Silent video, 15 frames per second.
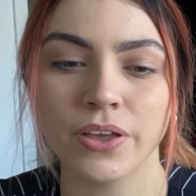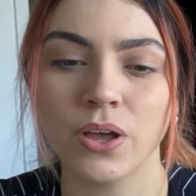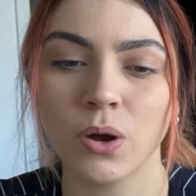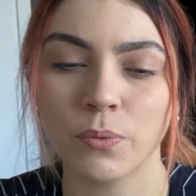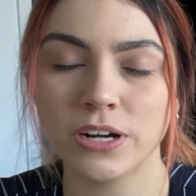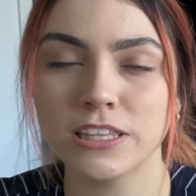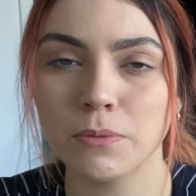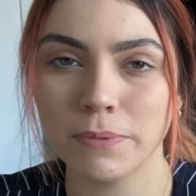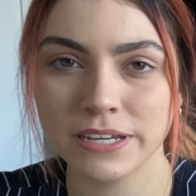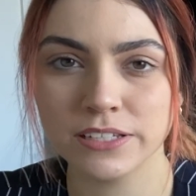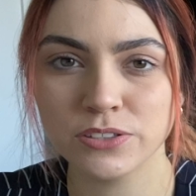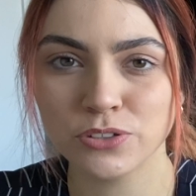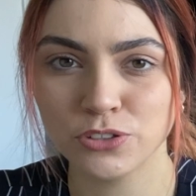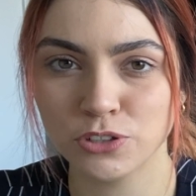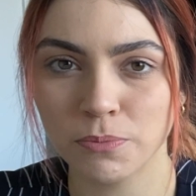One of the biggest
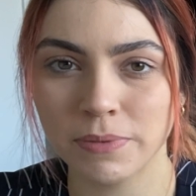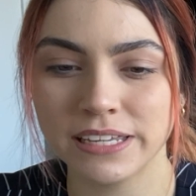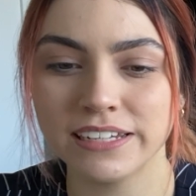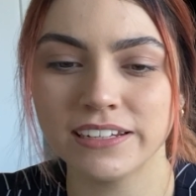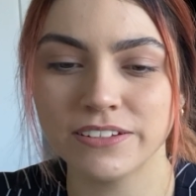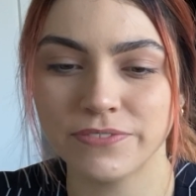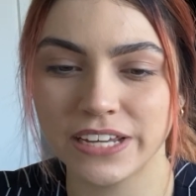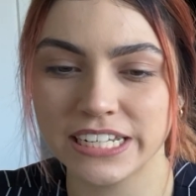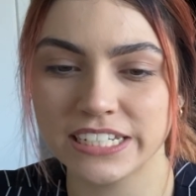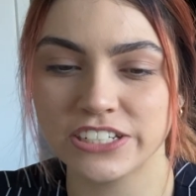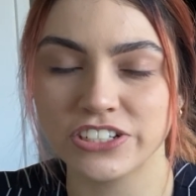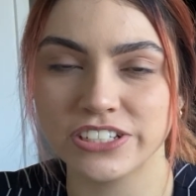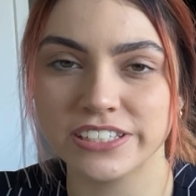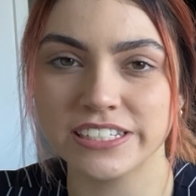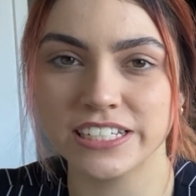social media
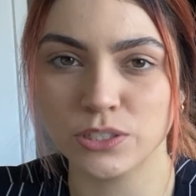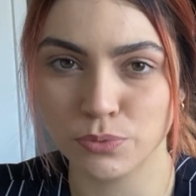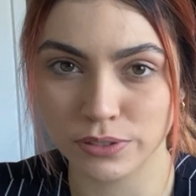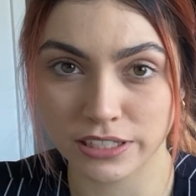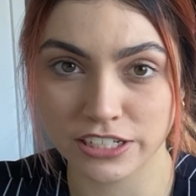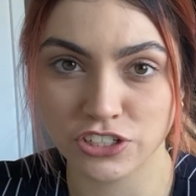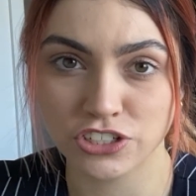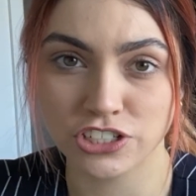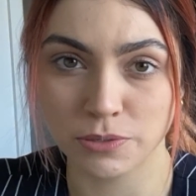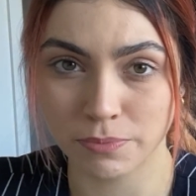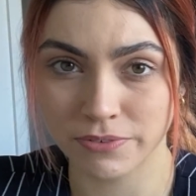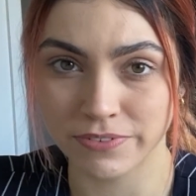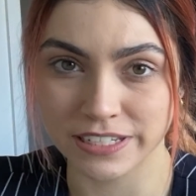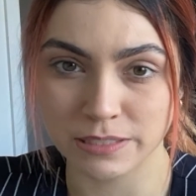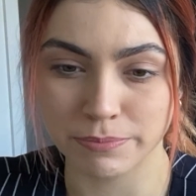advantages is relationship
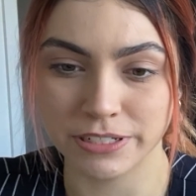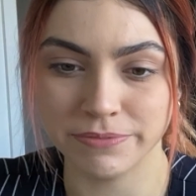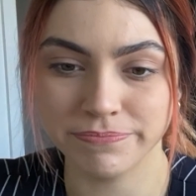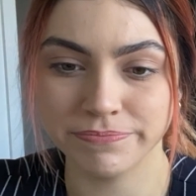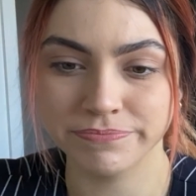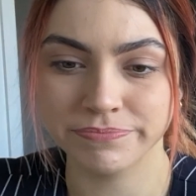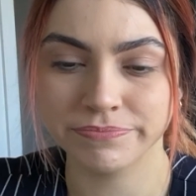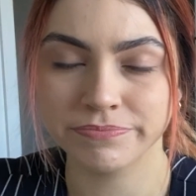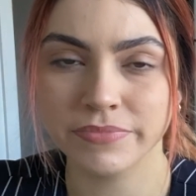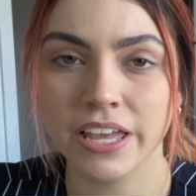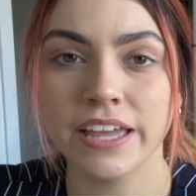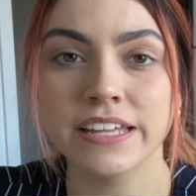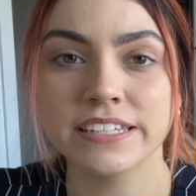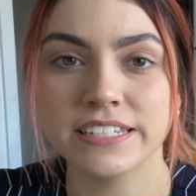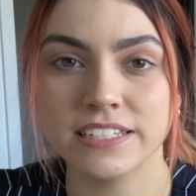investment.
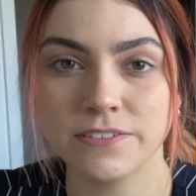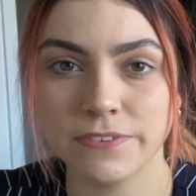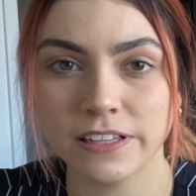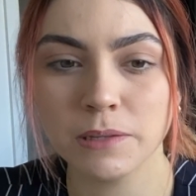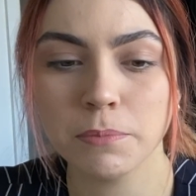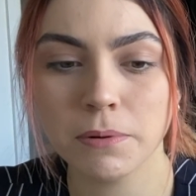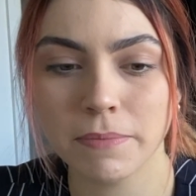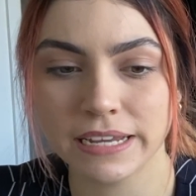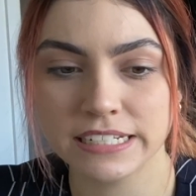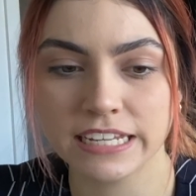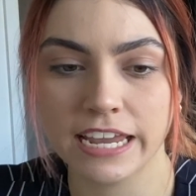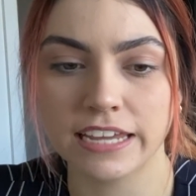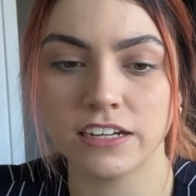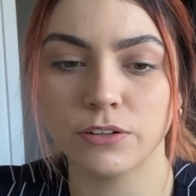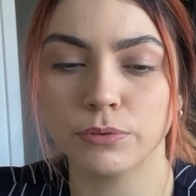To develop and
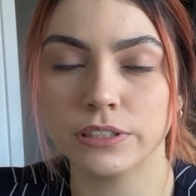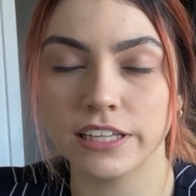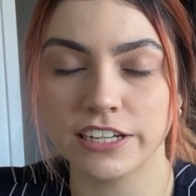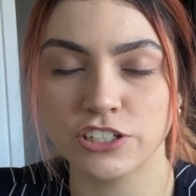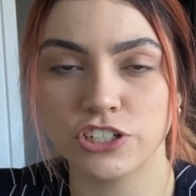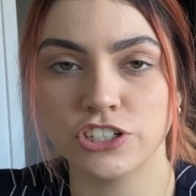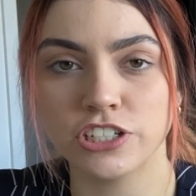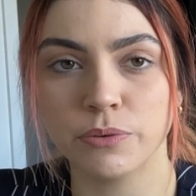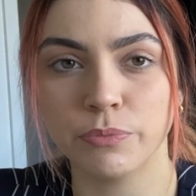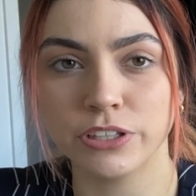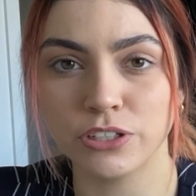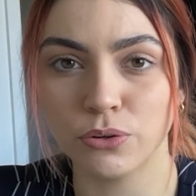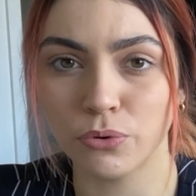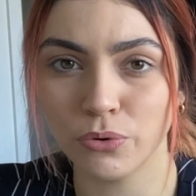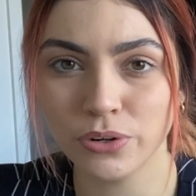maintain a relationship with
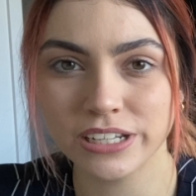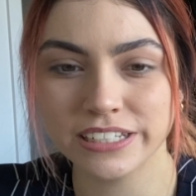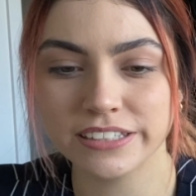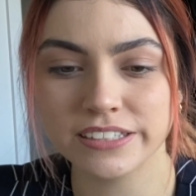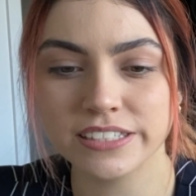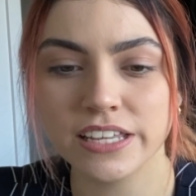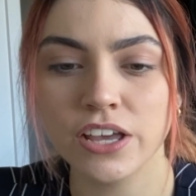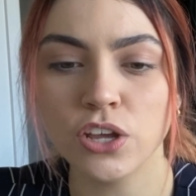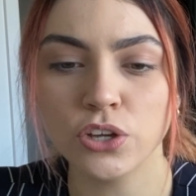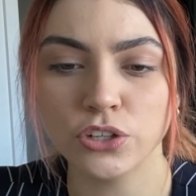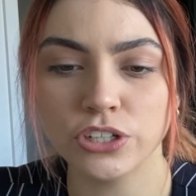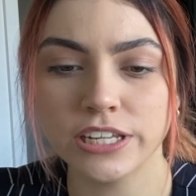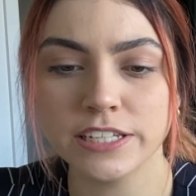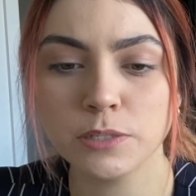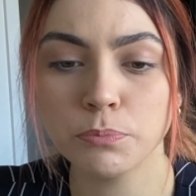your audience, you
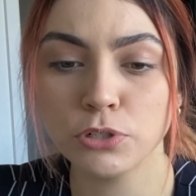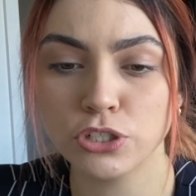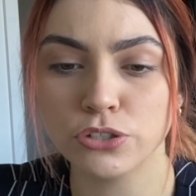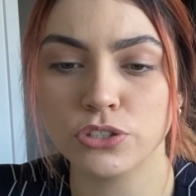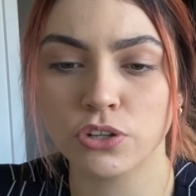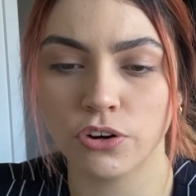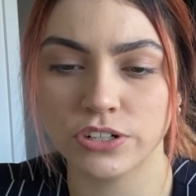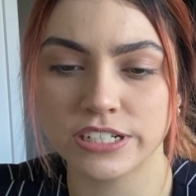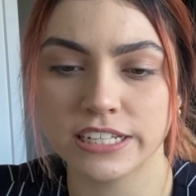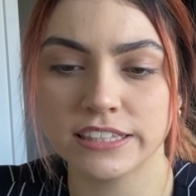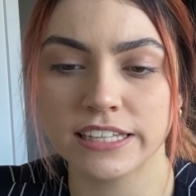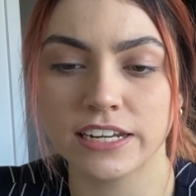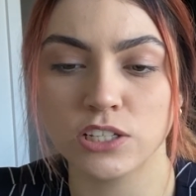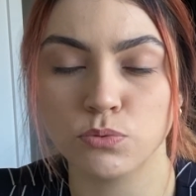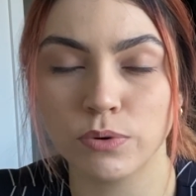need to produce content
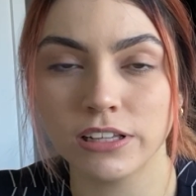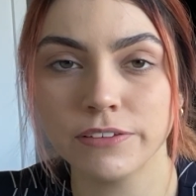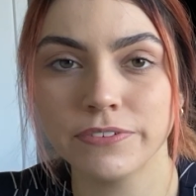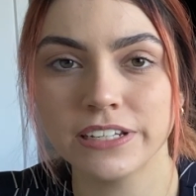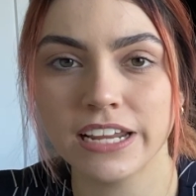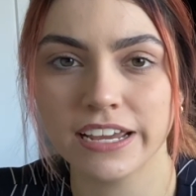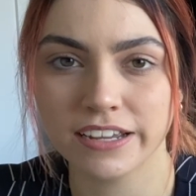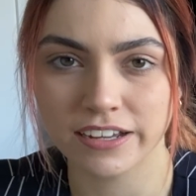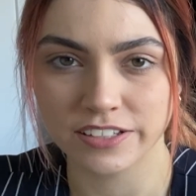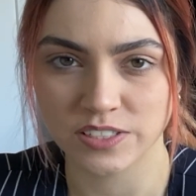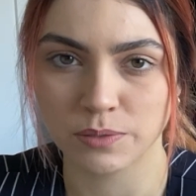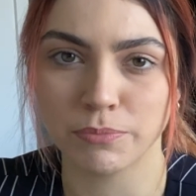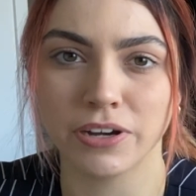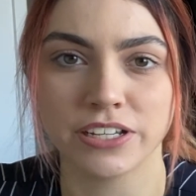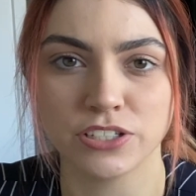that is relevant and
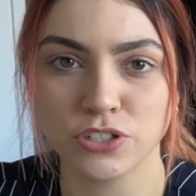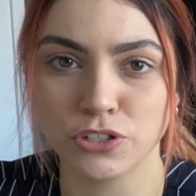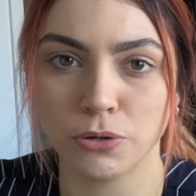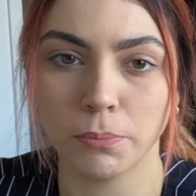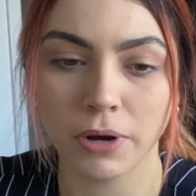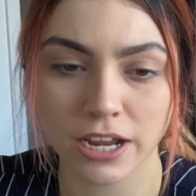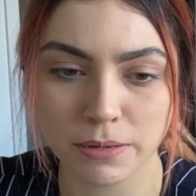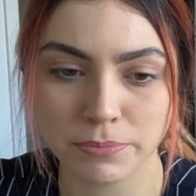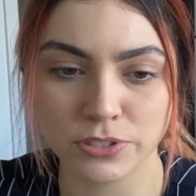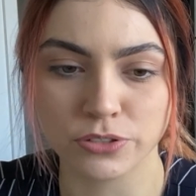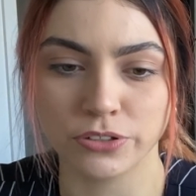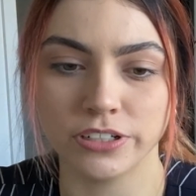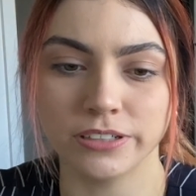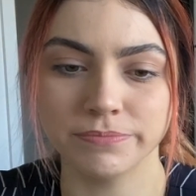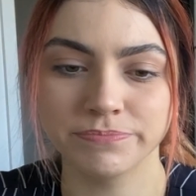customized to your buyer
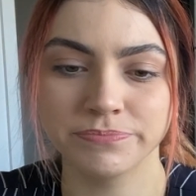persona.